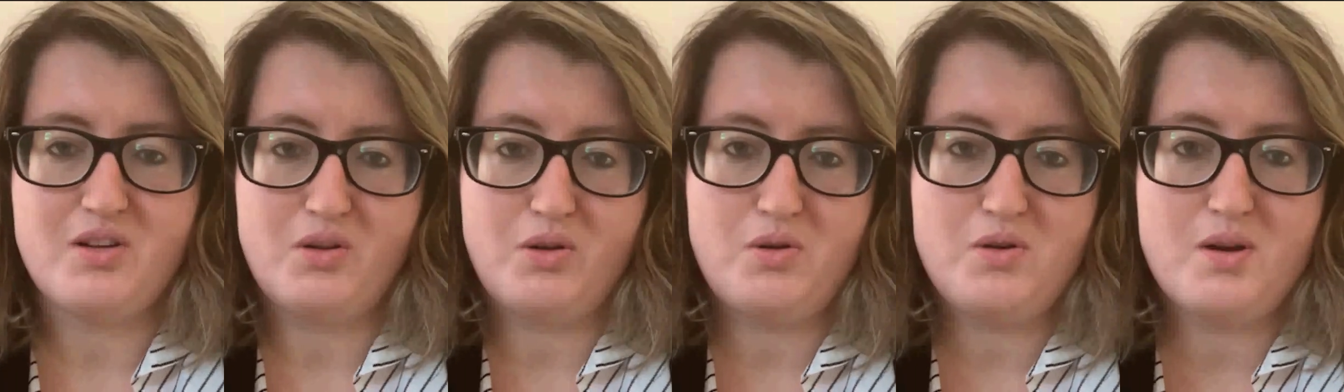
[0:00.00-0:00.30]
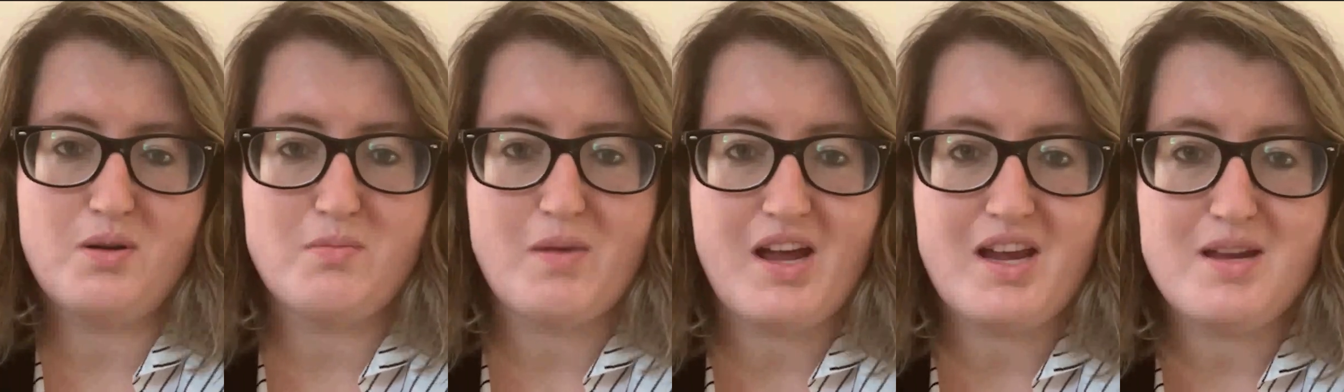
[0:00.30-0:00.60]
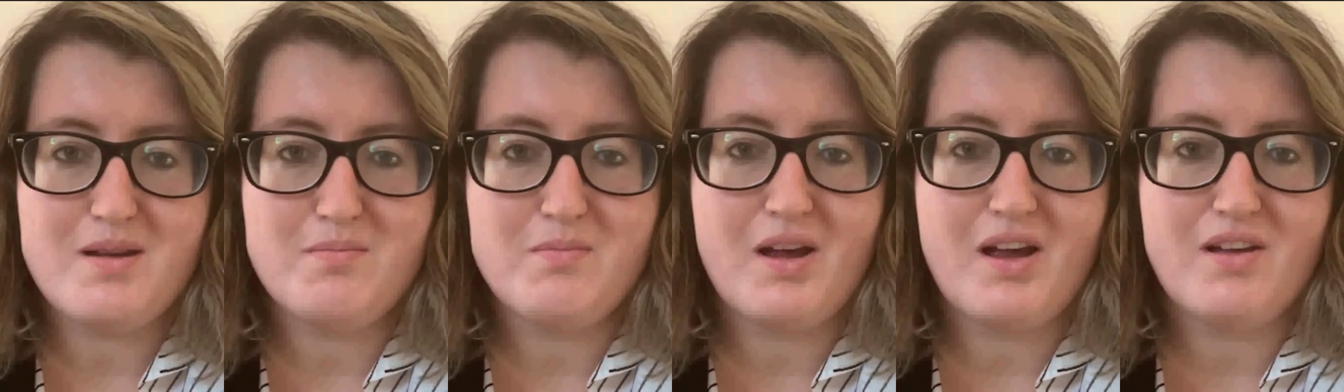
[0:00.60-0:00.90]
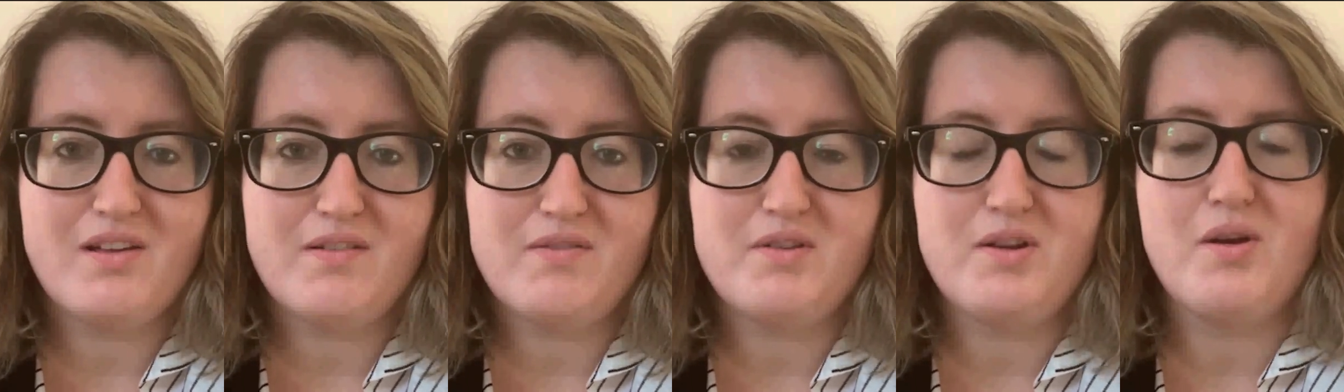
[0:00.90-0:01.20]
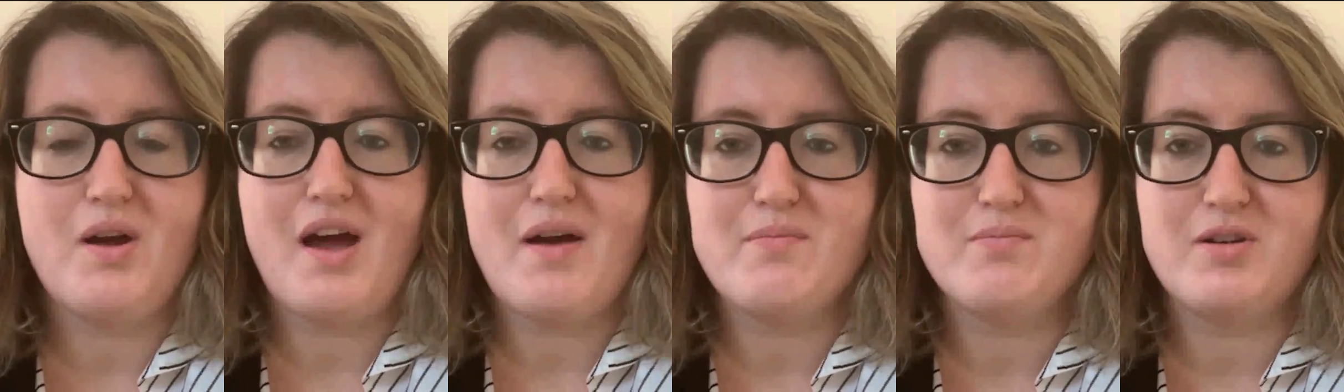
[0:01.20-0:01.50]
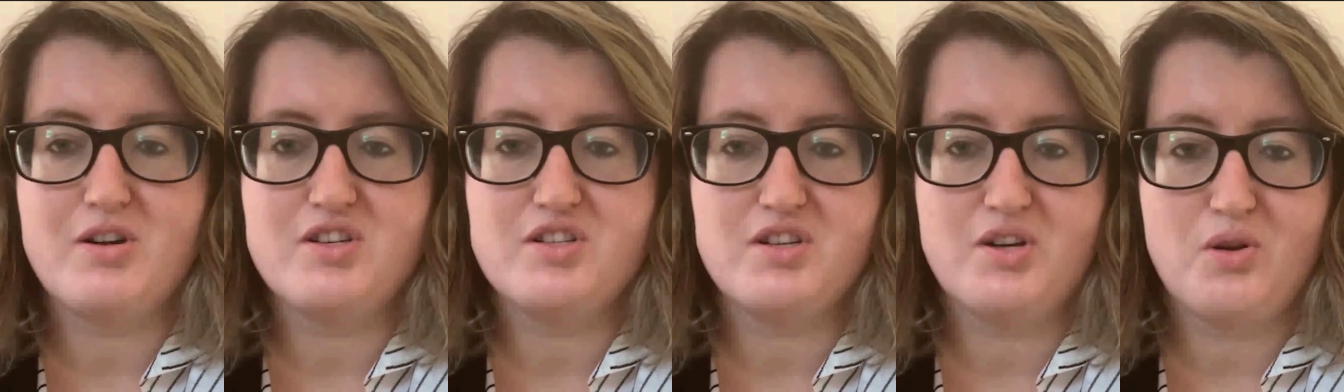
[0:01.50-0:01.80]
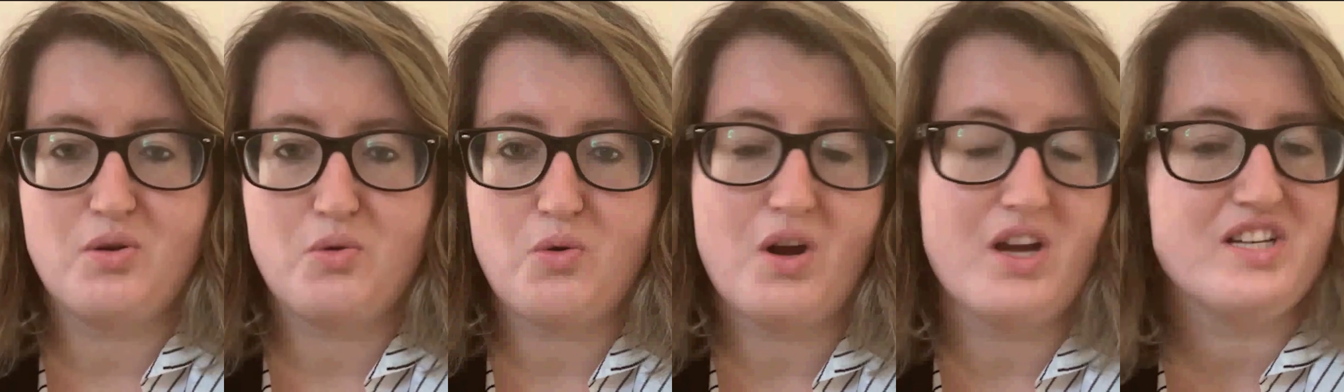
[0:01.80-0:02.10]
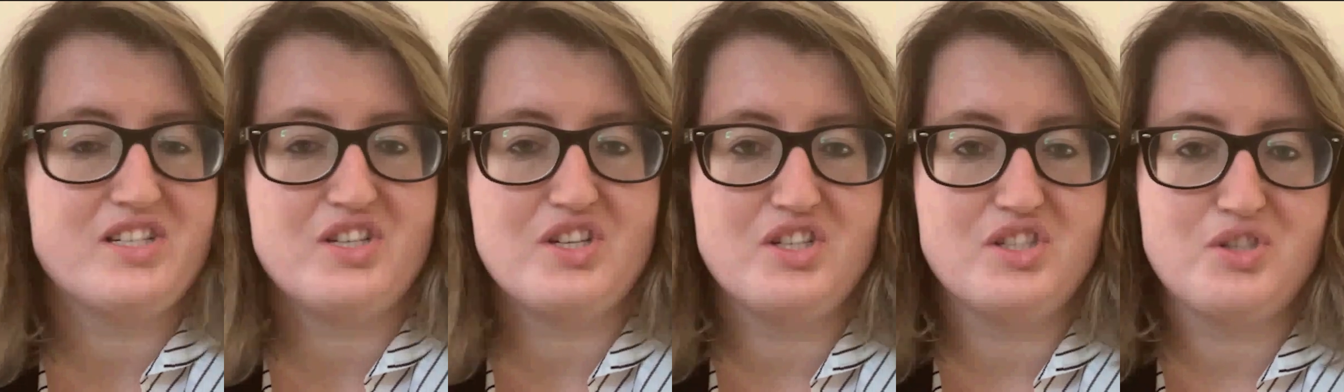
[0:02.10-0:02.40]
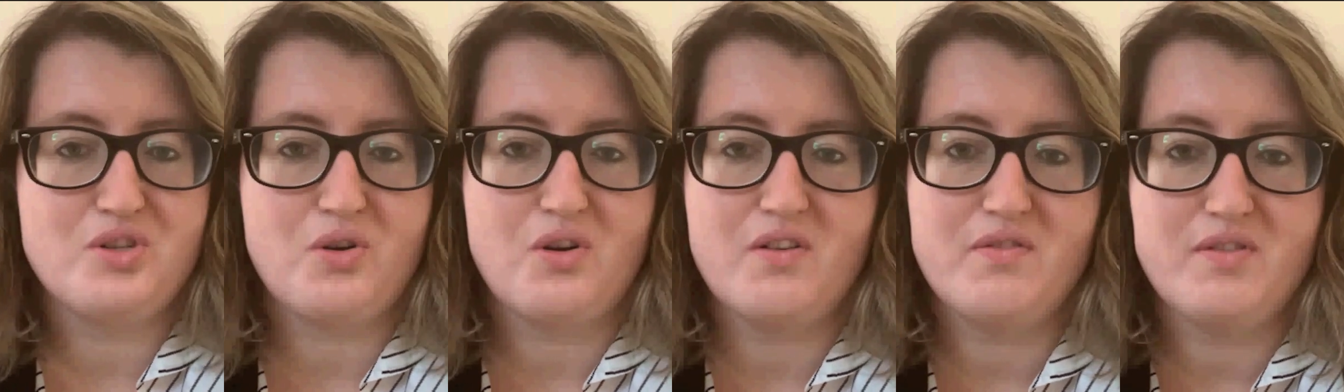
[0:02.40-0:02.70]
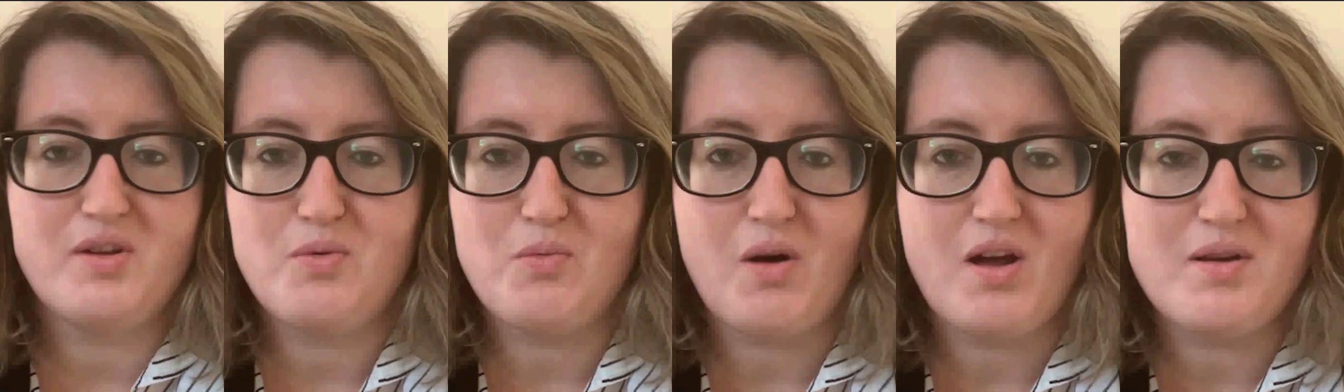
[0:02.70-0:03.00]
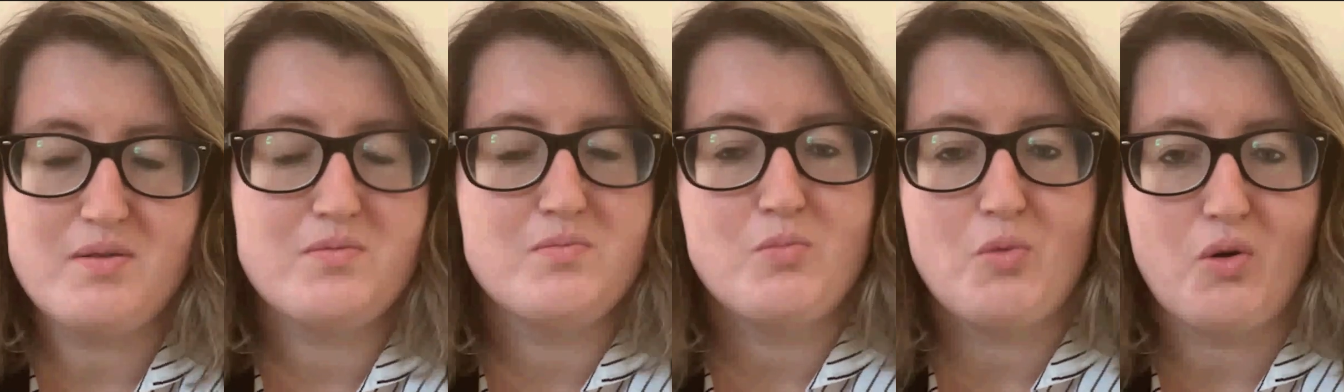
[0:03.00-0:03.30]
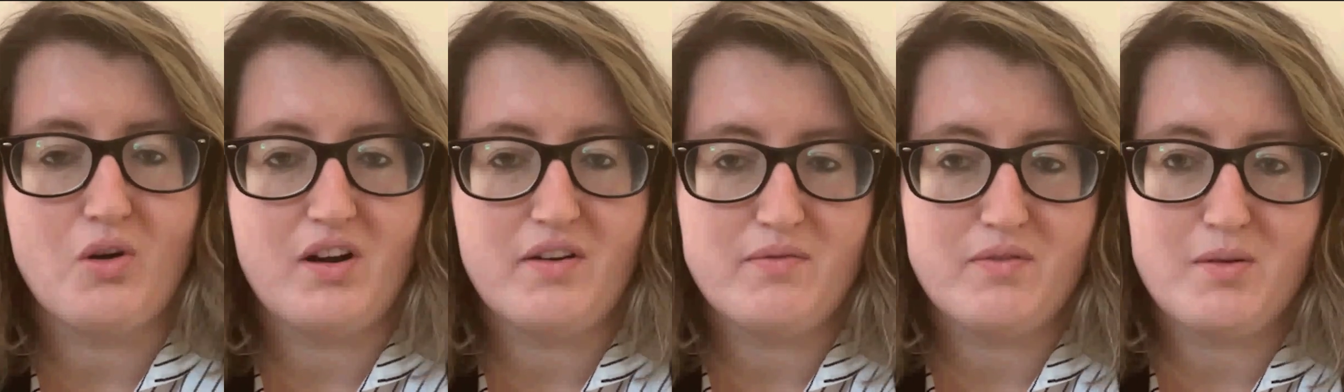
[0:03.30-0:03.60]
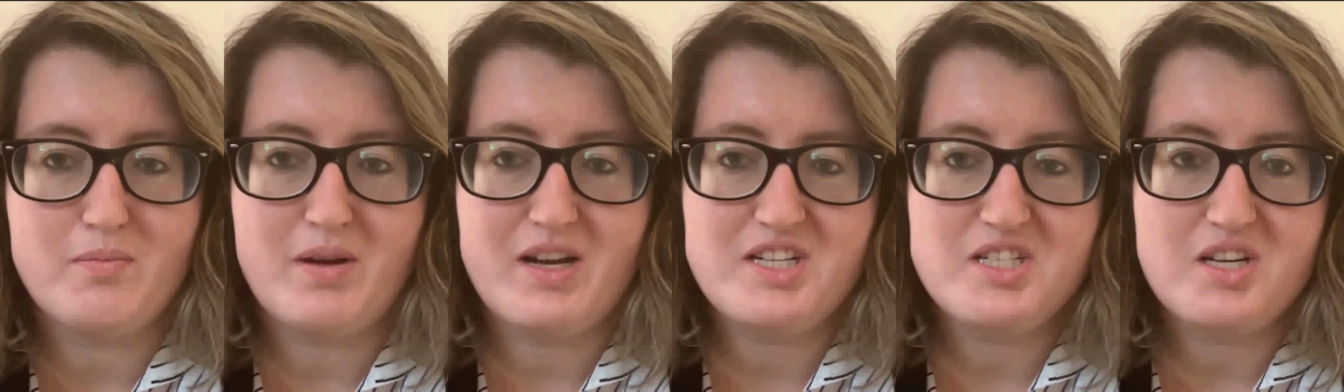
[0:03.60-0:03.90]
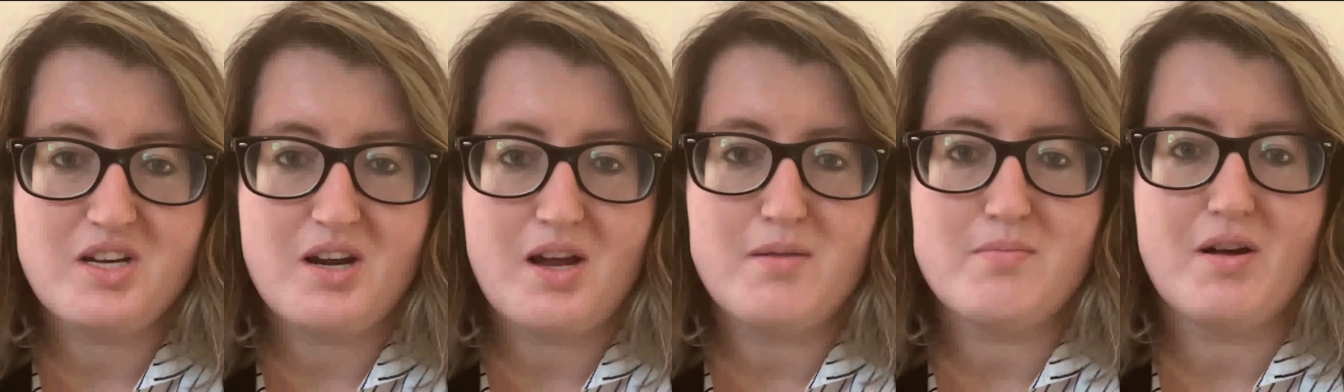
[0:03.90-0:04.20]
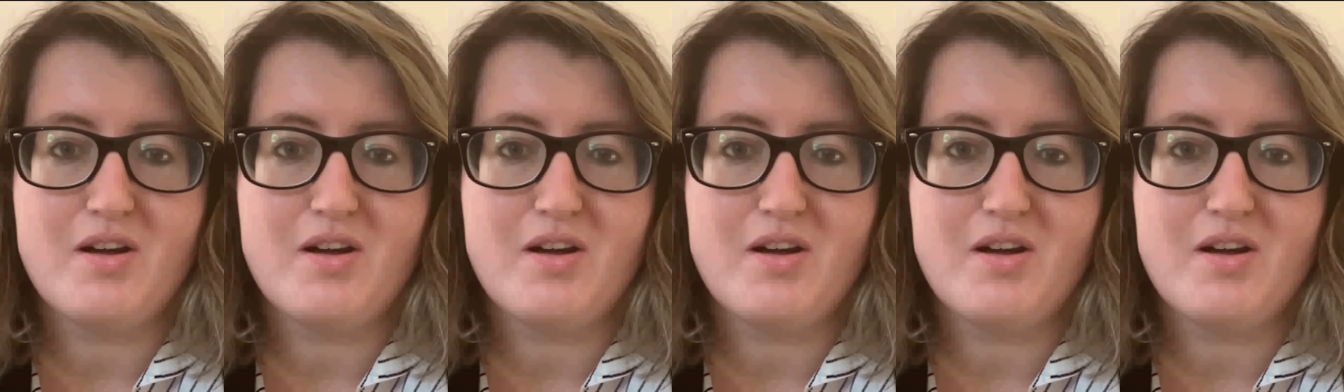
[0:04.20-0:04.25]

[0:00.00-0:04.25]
including my email if you have personal questions or if you want more information.